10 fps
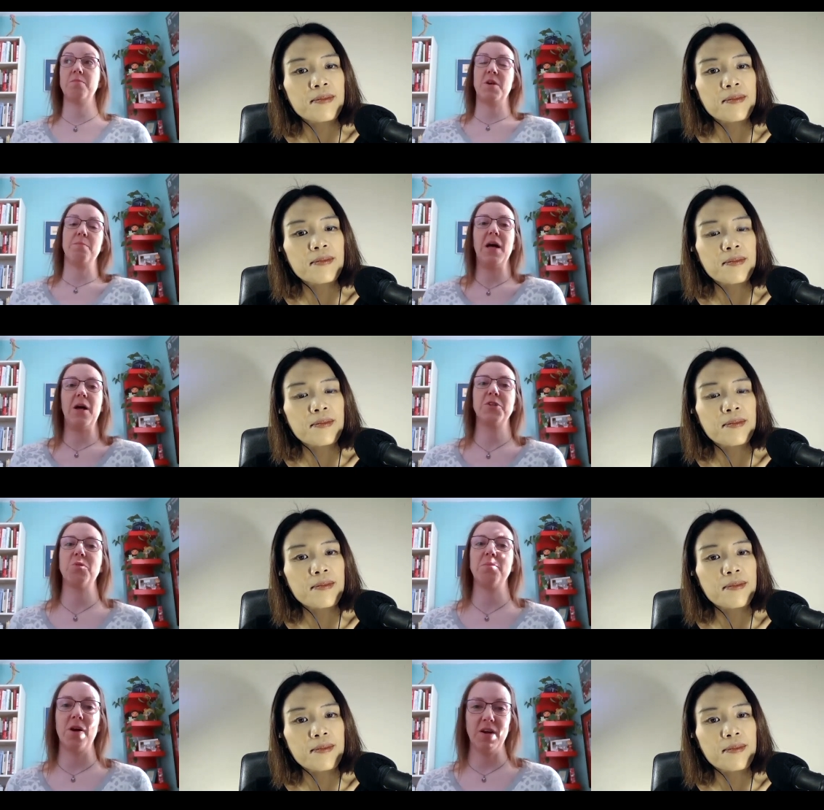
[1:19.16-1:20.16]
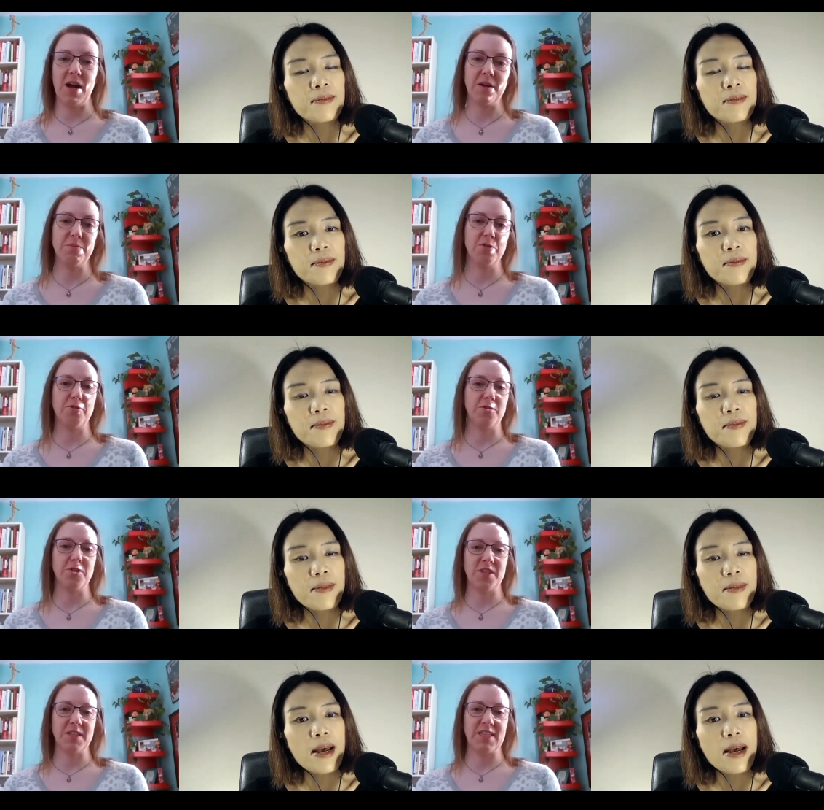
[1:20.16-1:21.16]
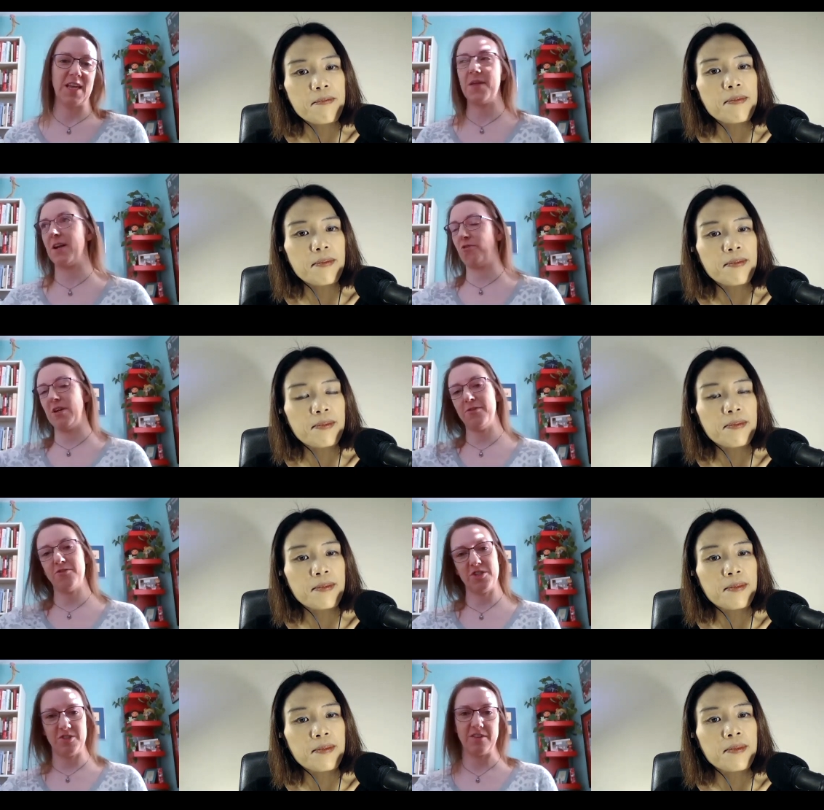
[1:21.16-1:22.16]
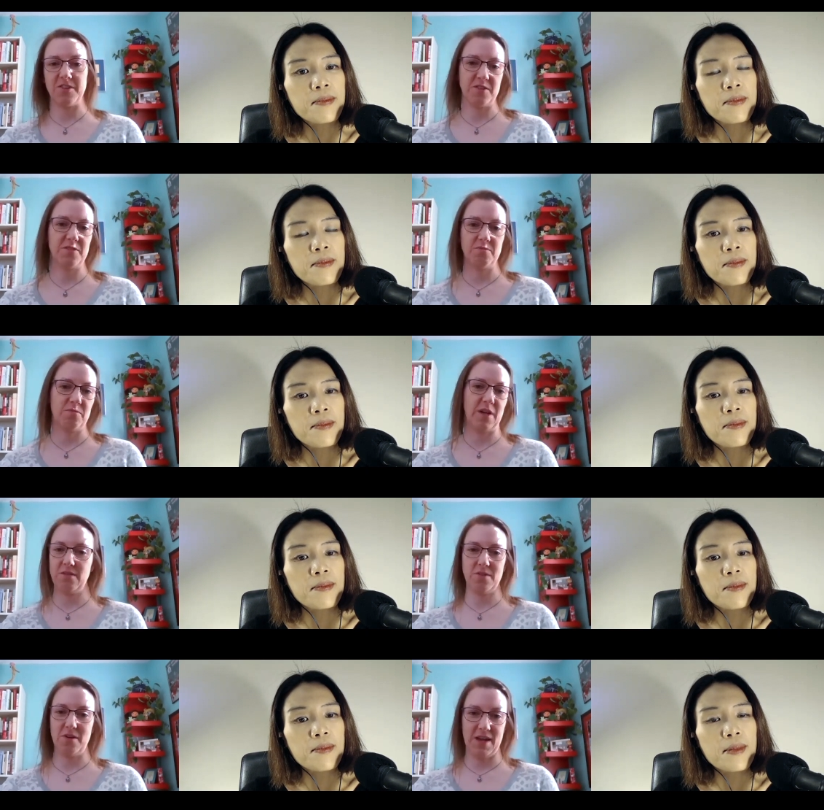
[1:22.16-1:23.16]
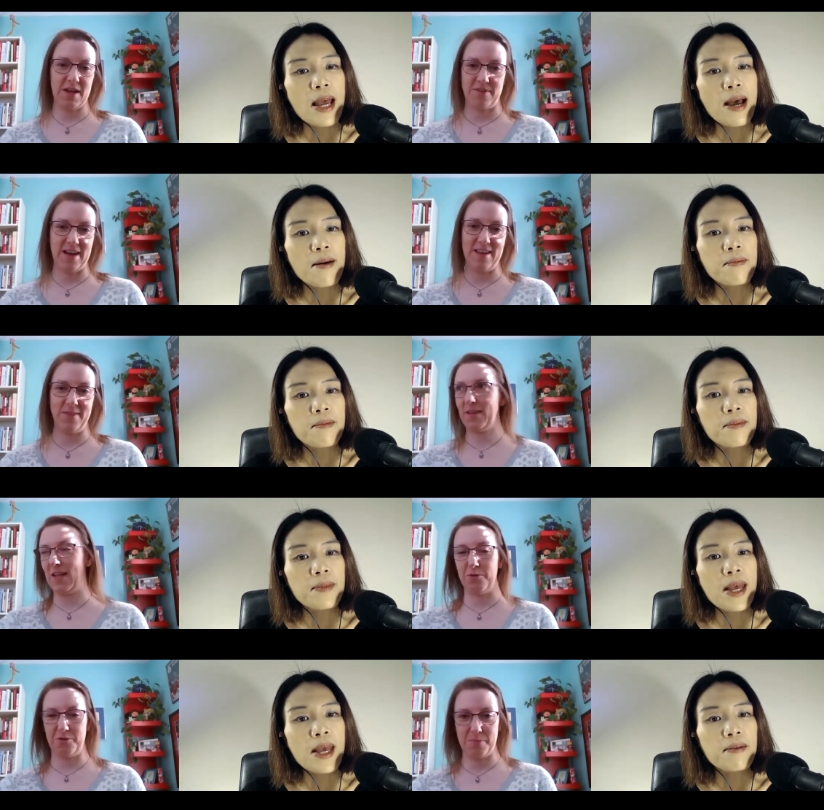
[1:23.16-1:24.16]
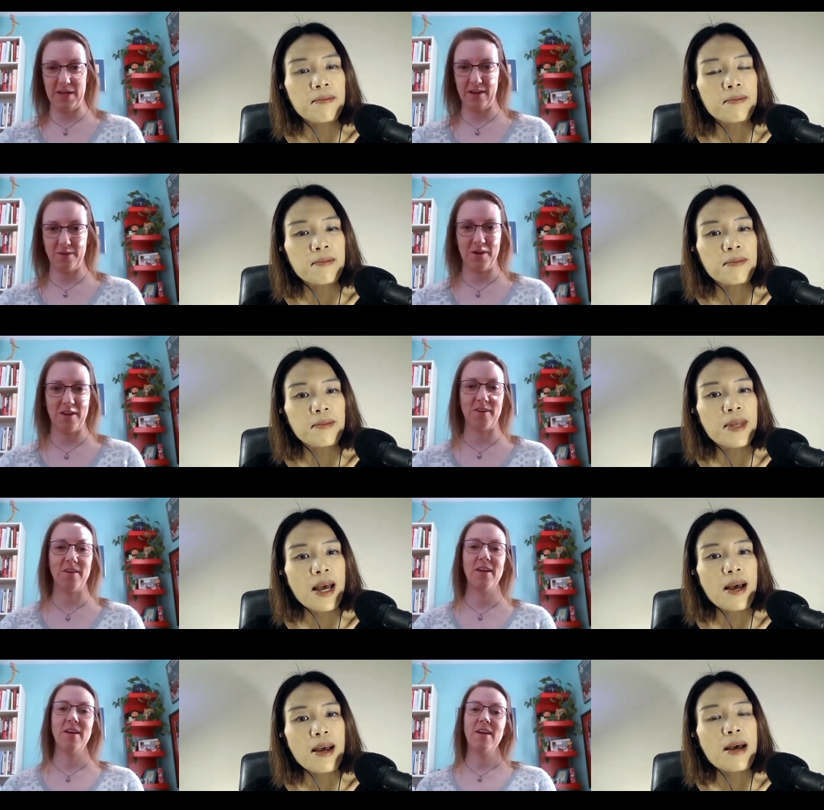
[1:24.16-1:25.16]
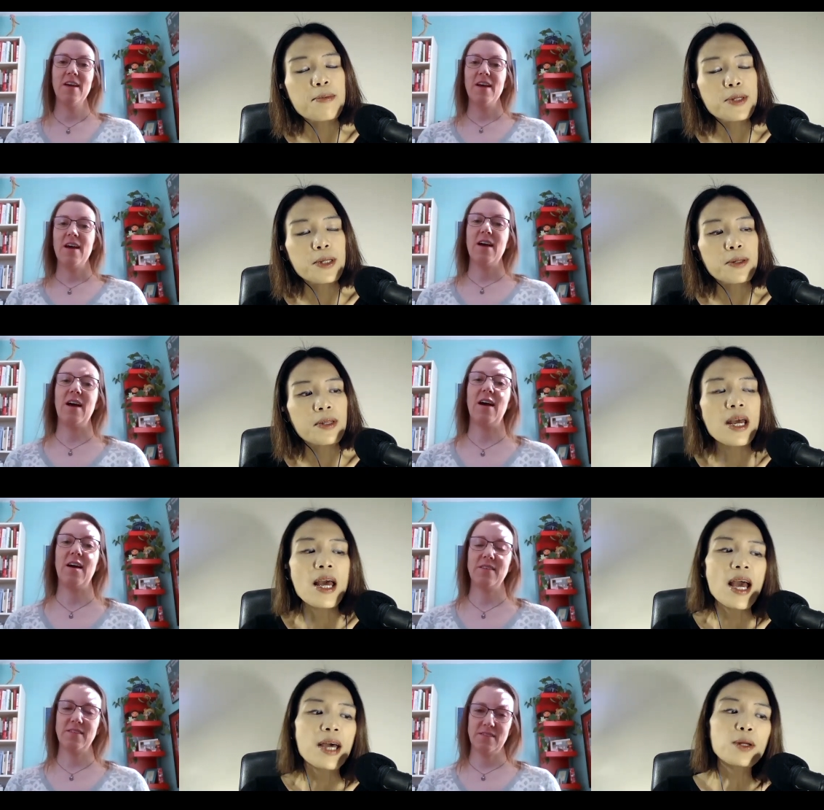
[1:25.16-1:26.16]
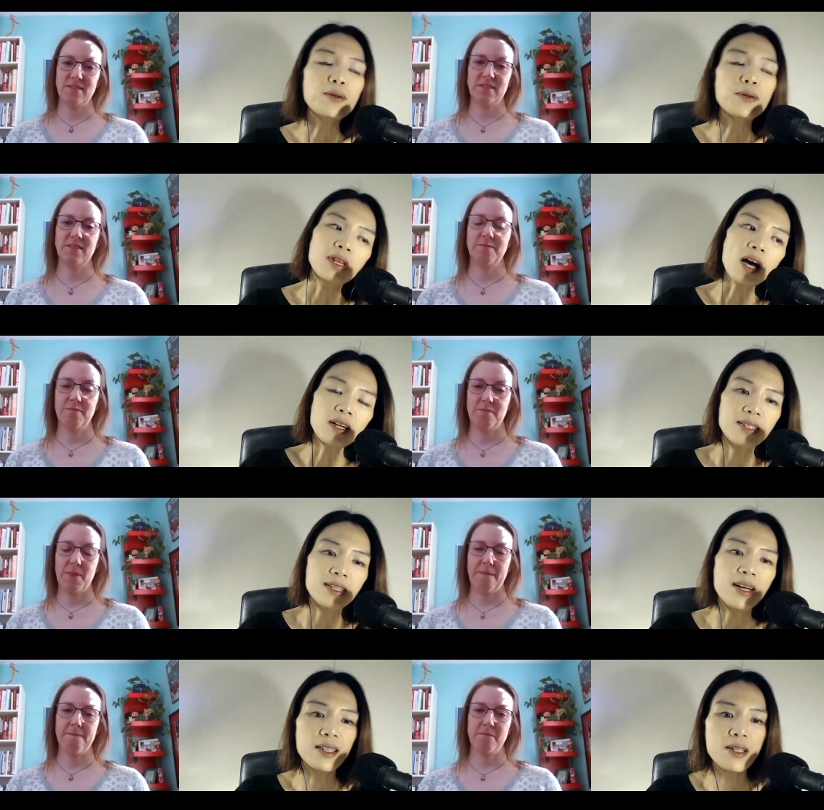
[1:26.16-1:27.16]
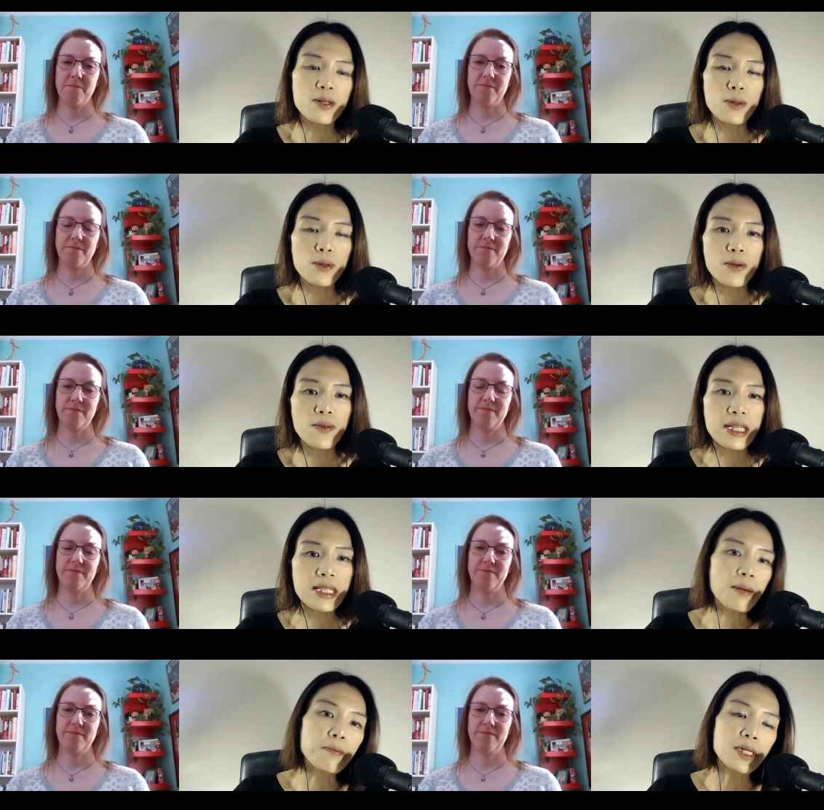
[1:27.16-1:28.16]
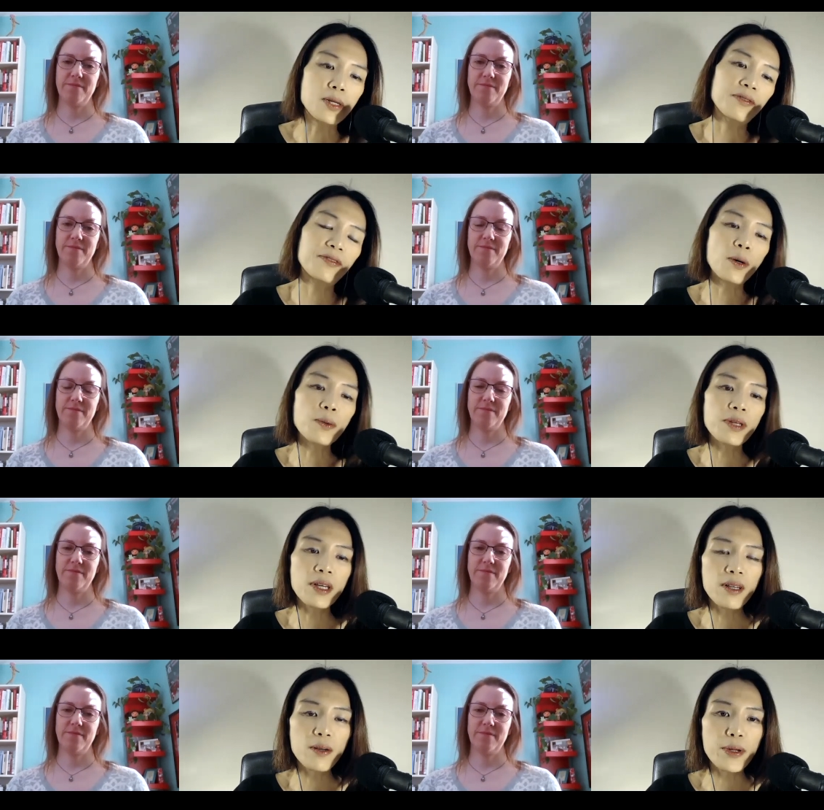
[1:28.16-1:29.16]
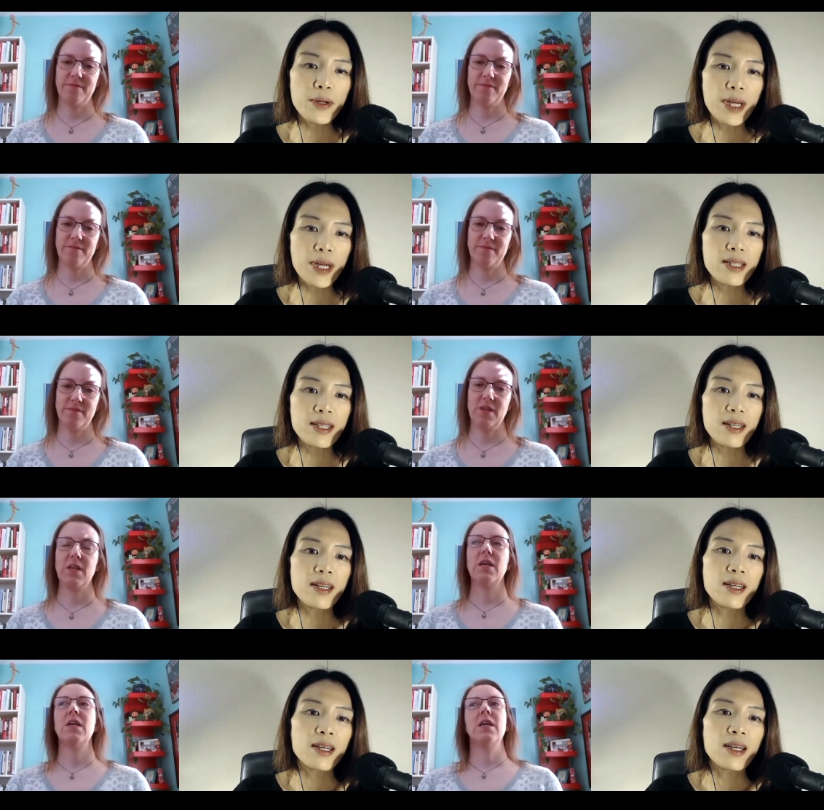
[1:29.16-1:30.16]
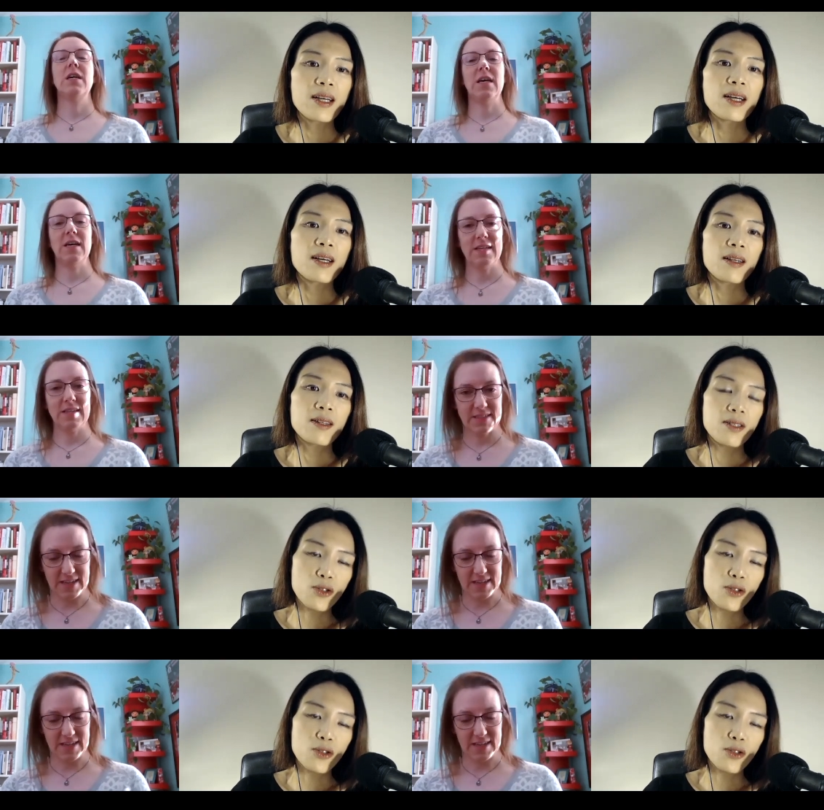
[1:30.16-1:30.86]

Speaker 1: compelled to remark on a beautiful sunset that everyone else just thinks is like okay yeah. fine the clouds yeah. are pink whatever yeah
Speaker 2: absolutely and on the darker side it's also things like misophonia where you get yes.